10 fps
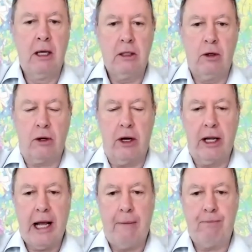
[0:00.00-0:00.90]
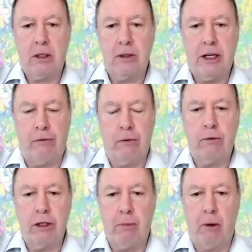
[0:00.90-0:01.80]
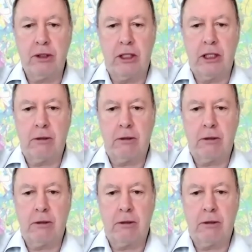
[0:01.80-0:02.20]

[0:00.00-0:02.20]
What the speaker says: you're going to get different responses.